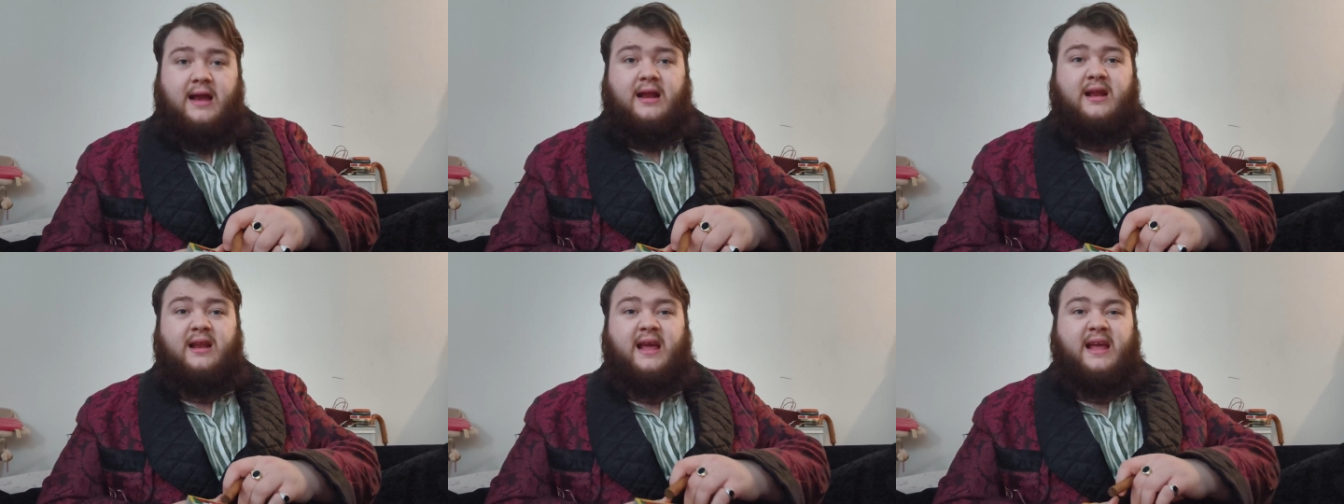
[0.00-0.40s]

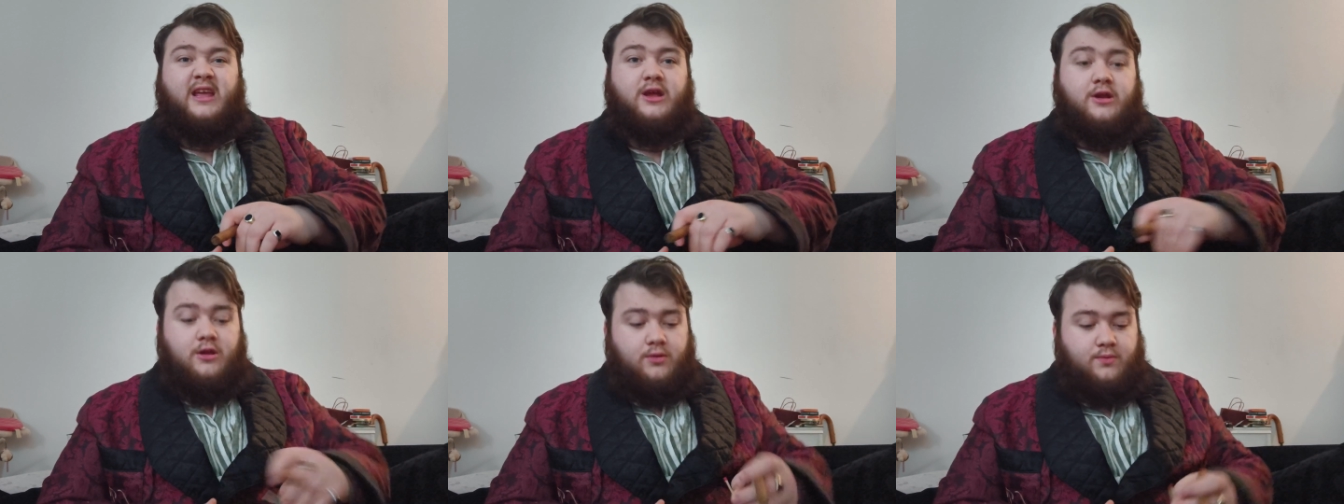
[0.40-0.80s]
I'll let
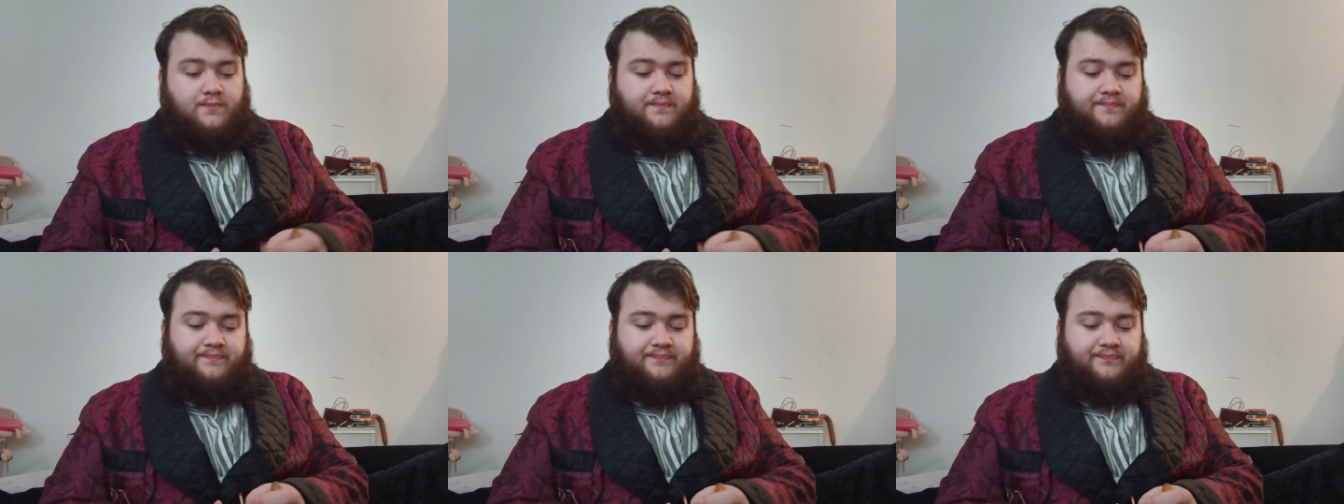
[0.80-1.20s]
you know
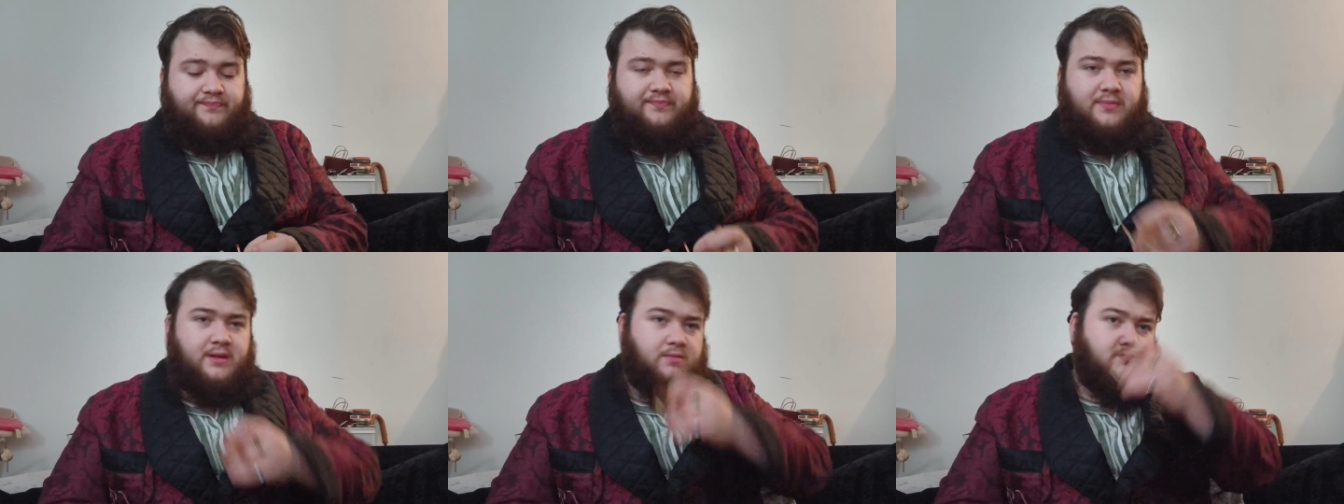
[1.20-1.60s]

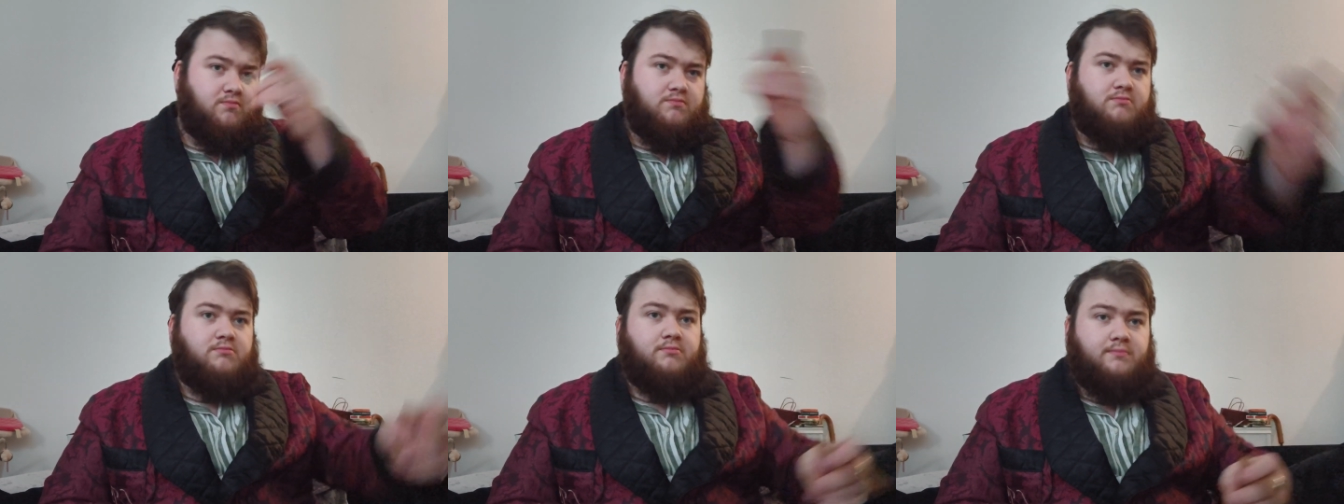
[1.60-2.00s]

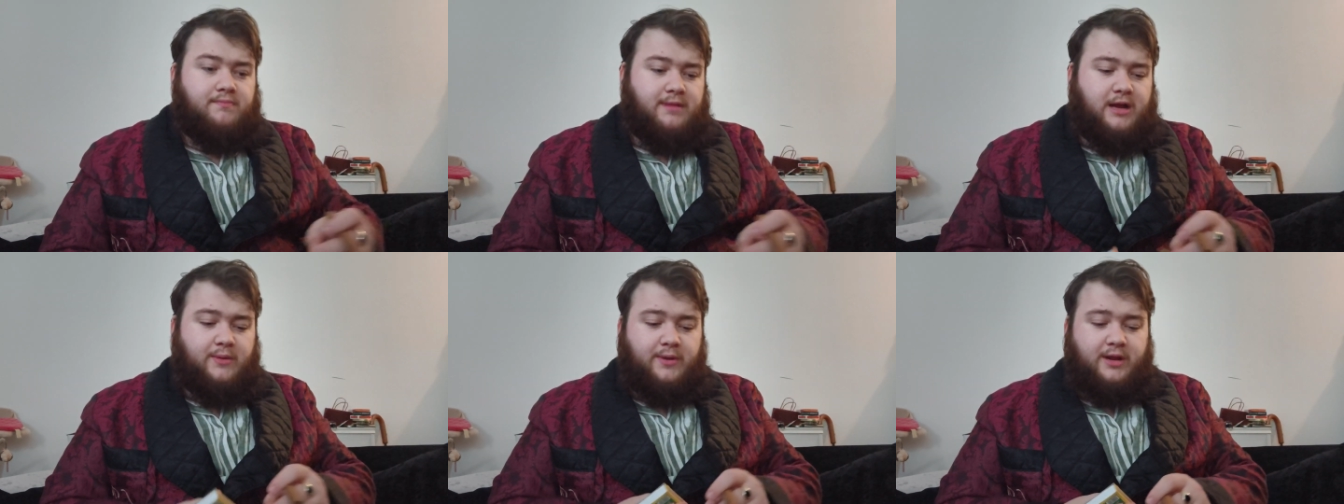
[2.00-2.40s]

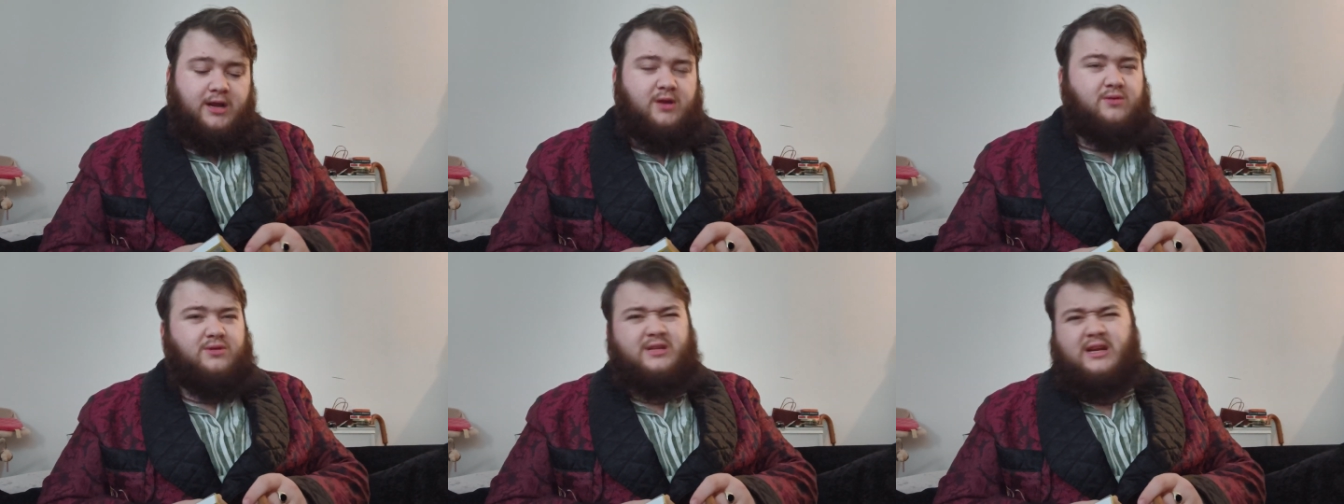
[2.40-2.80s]
how it
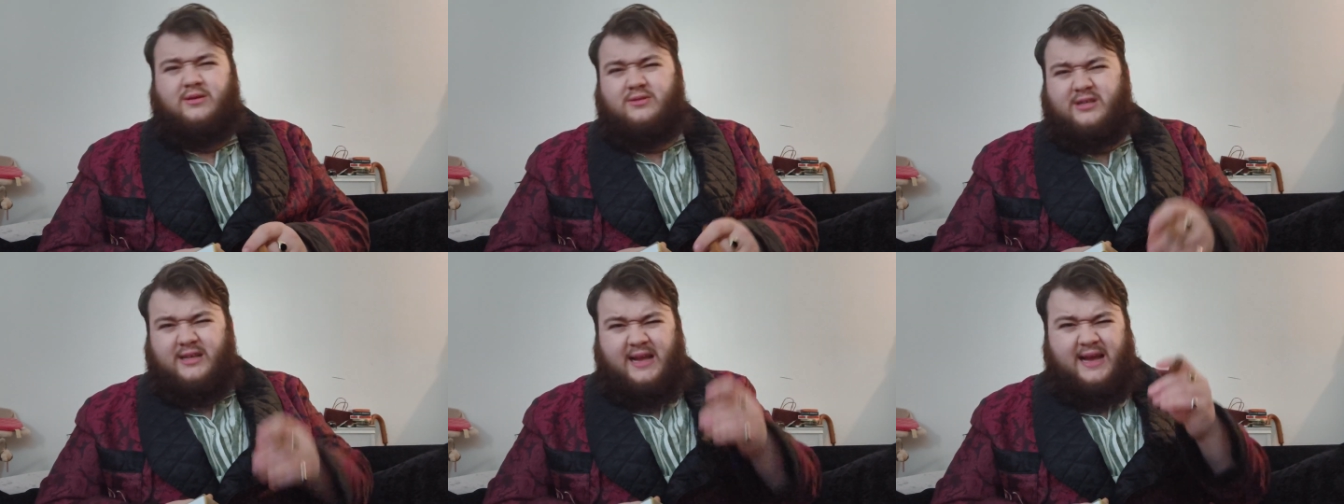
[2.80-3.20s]
goes.
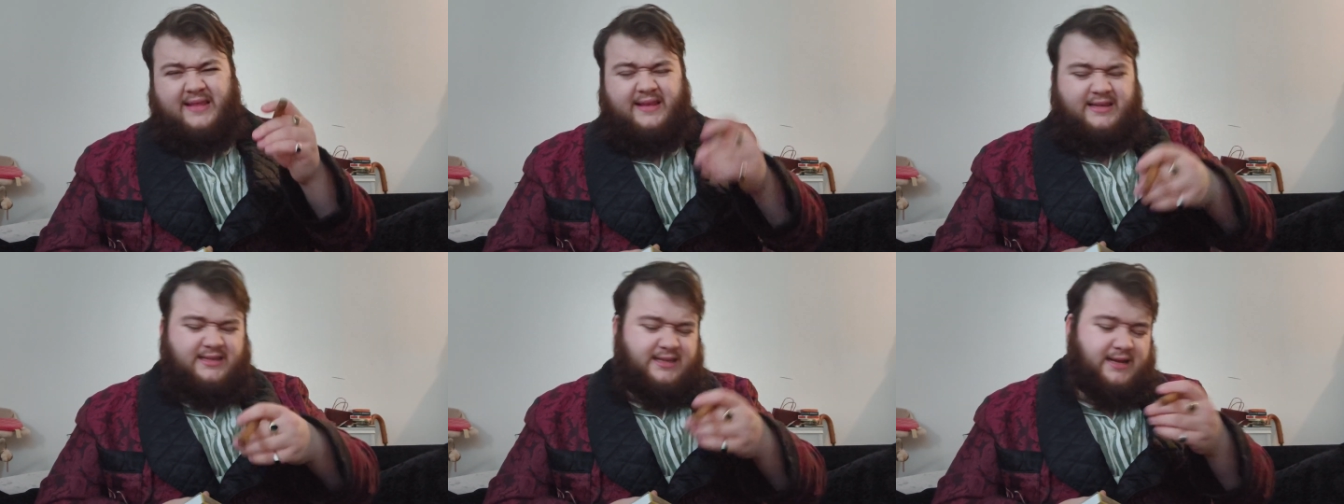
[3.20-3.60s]
Now, cigar
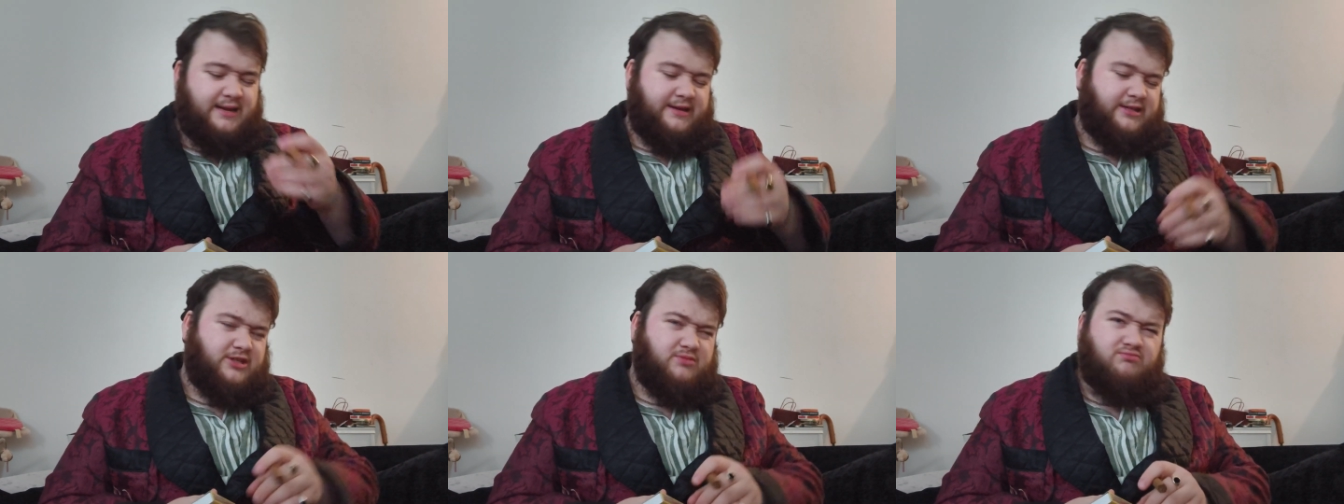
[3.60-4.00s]
this
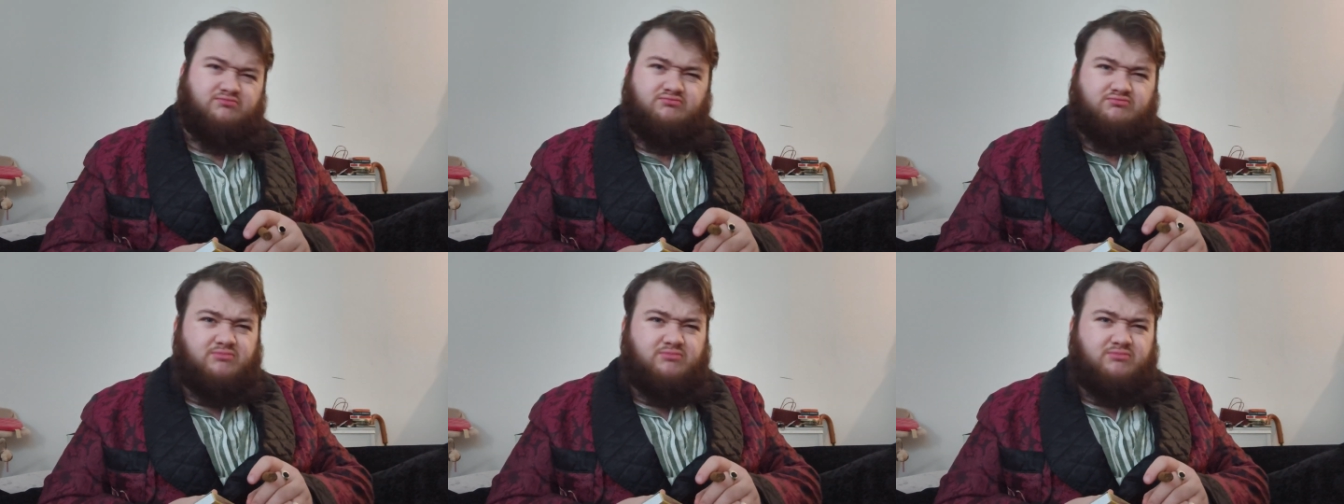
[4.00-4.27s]
size,